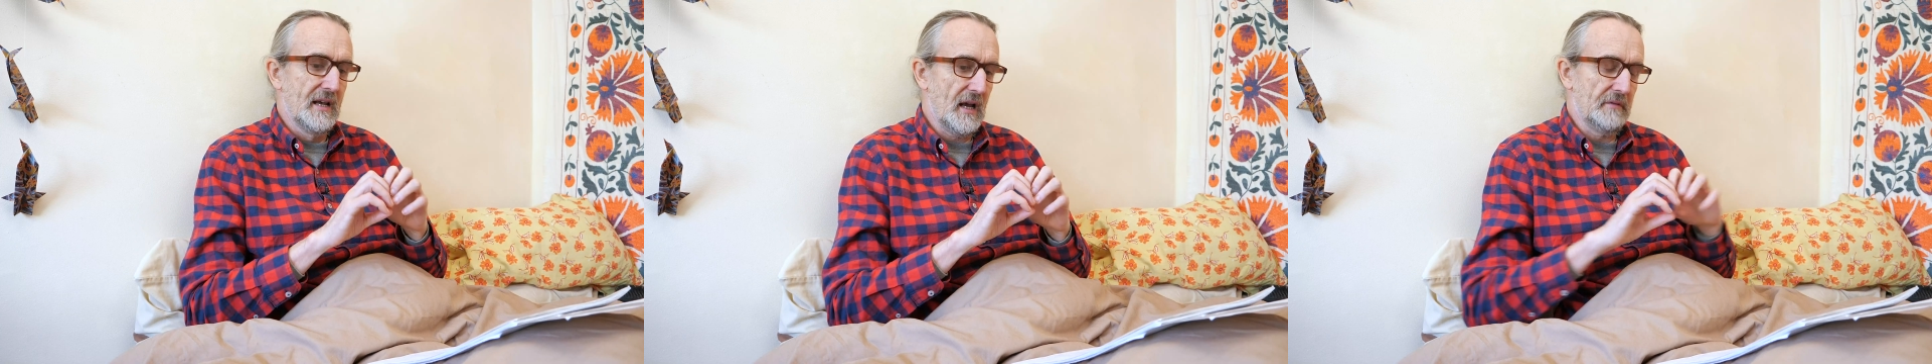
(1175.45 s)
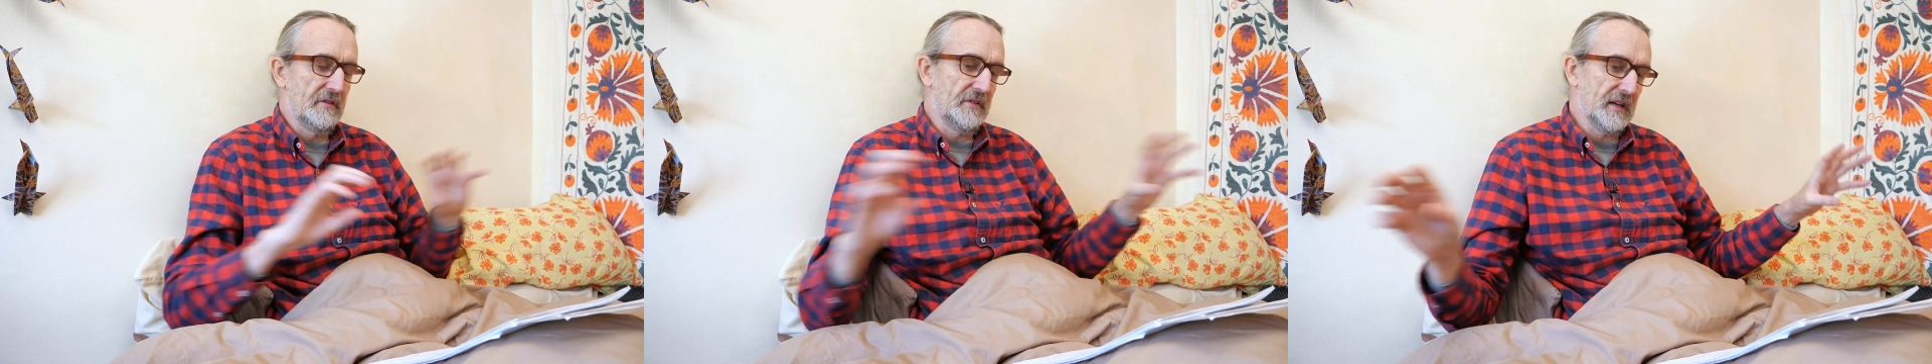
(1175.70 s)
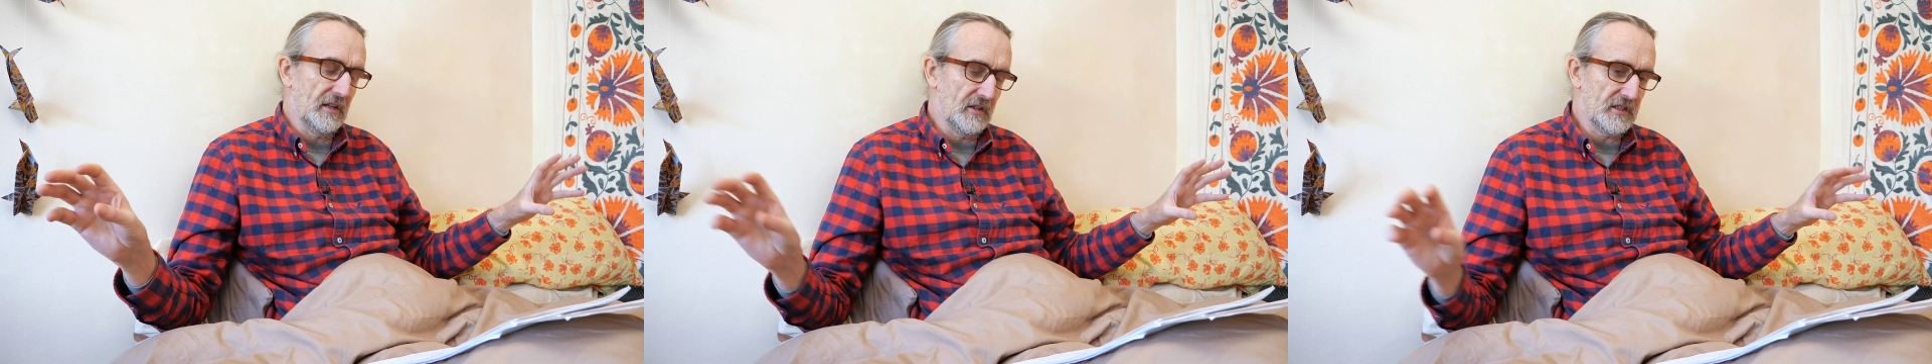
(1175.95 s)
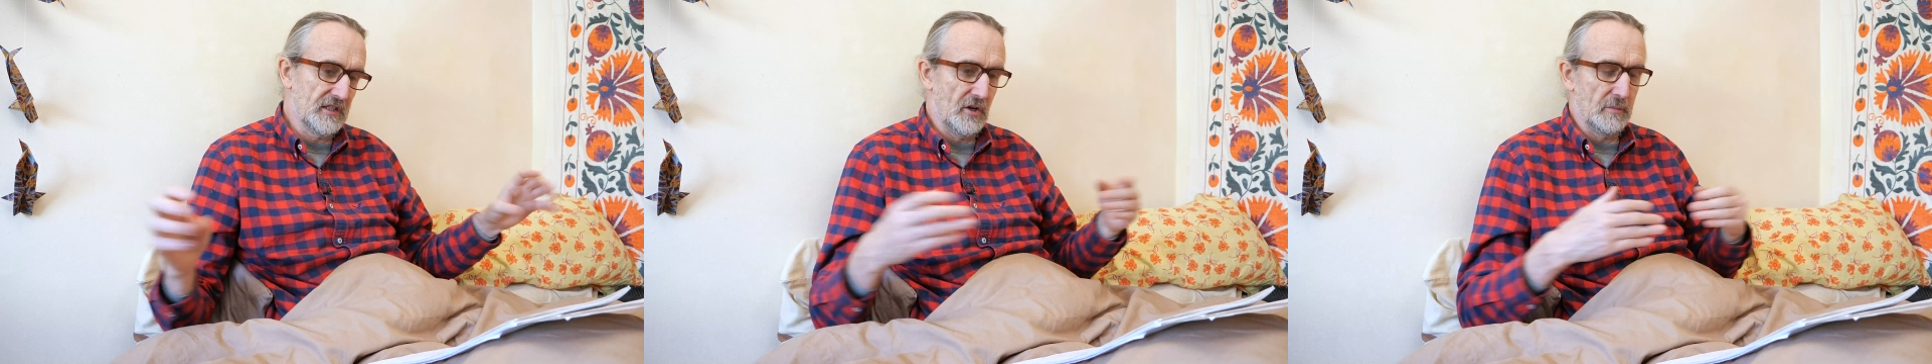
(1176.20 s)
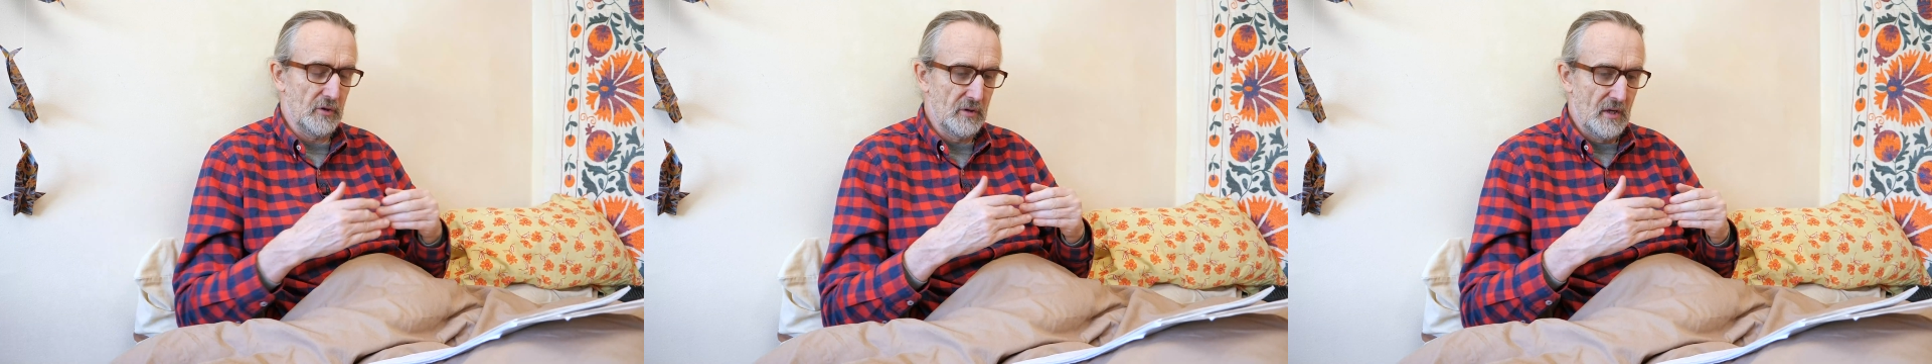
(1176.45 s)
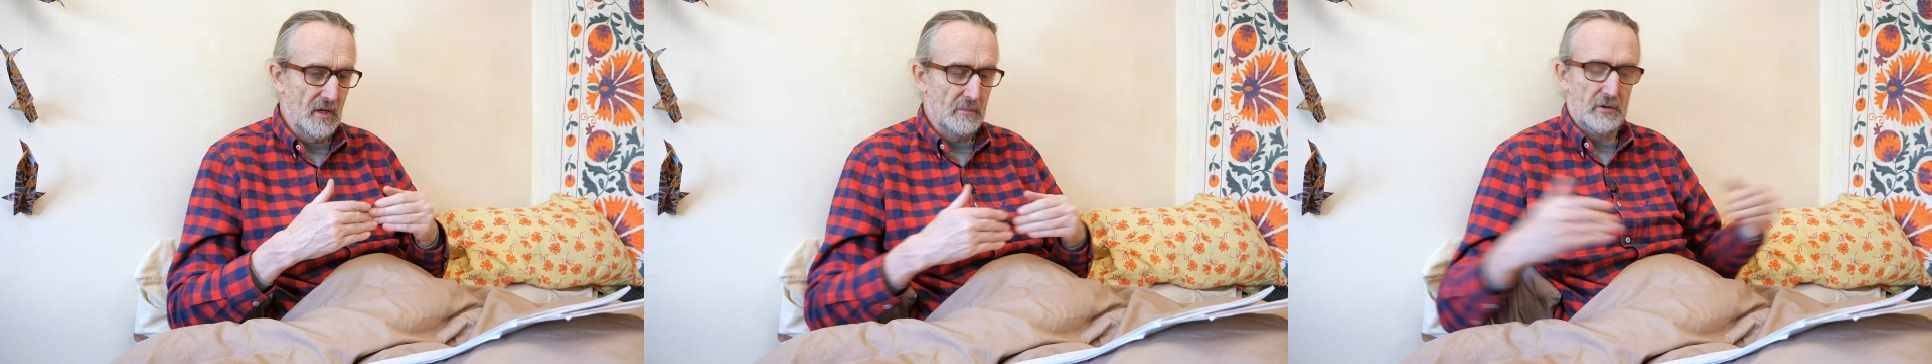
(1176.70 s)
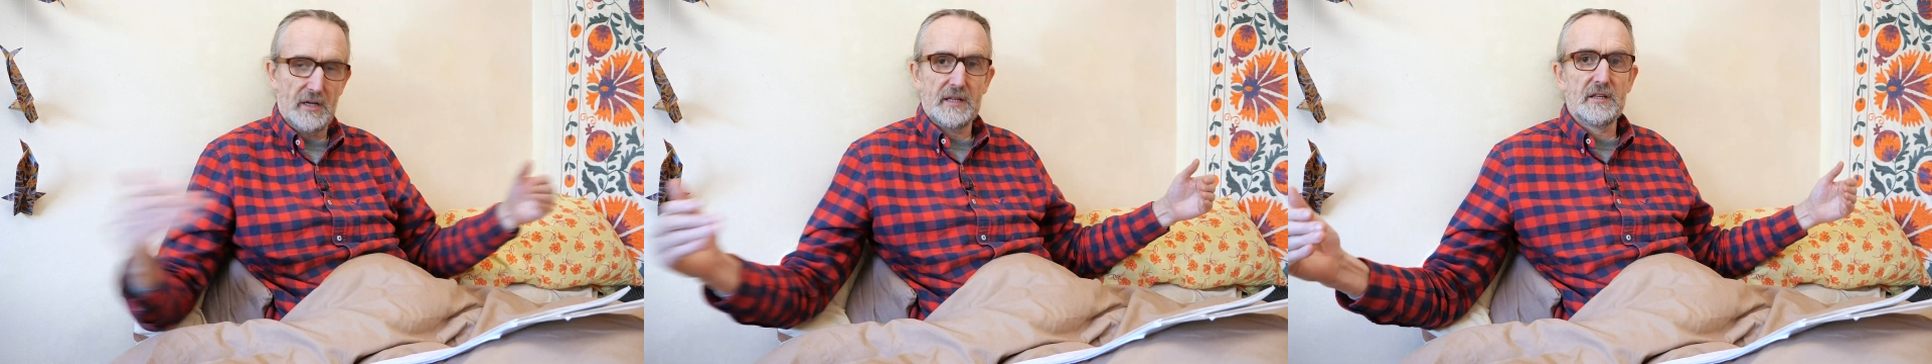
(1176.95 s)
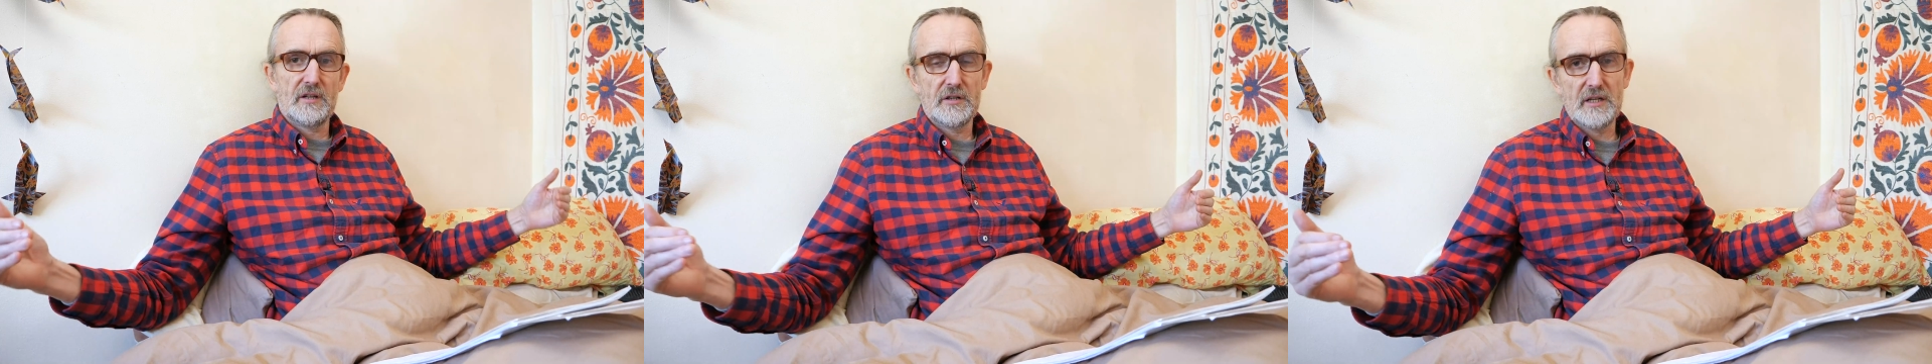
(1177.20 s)
Everything looks normal, but
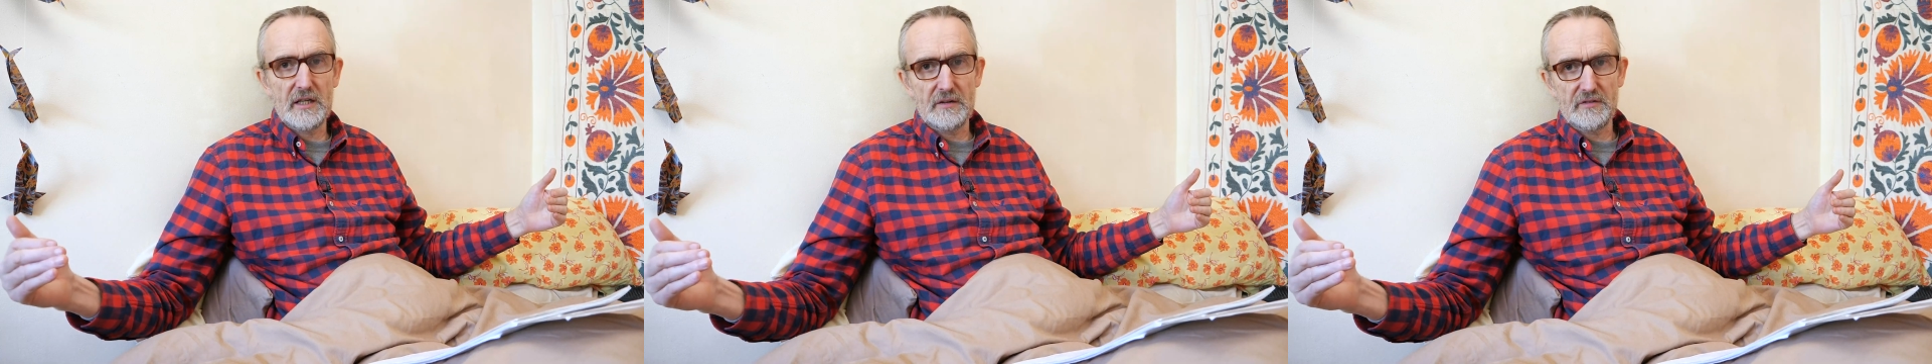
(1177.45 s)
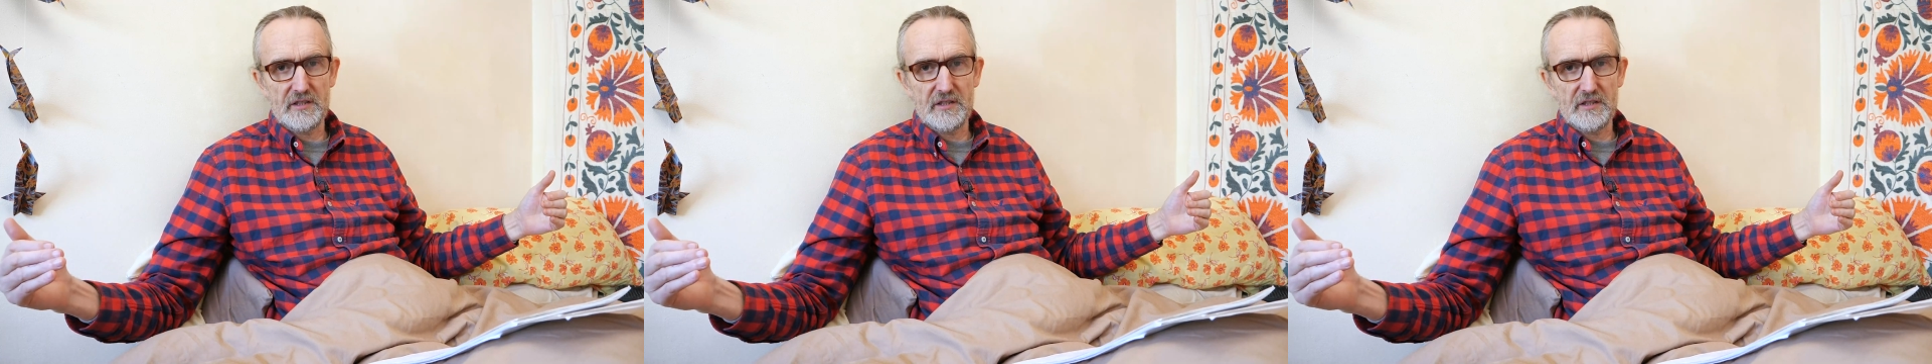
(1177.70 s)
underneath